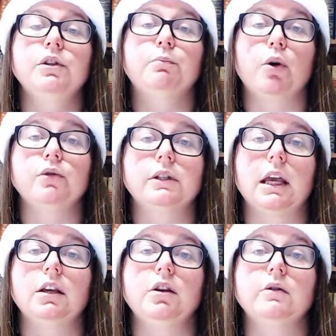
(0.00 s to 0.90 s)
Bronte
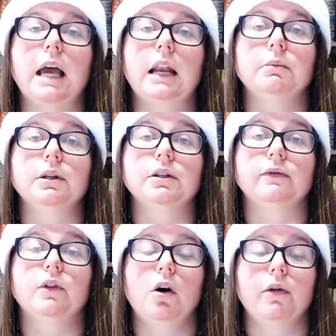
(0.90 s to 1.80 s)
use elements of
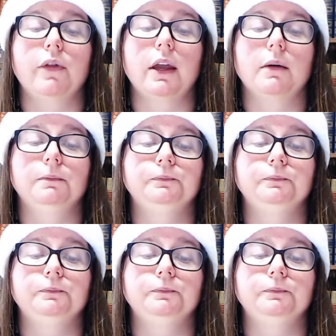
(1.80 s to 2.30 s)
the Gothic?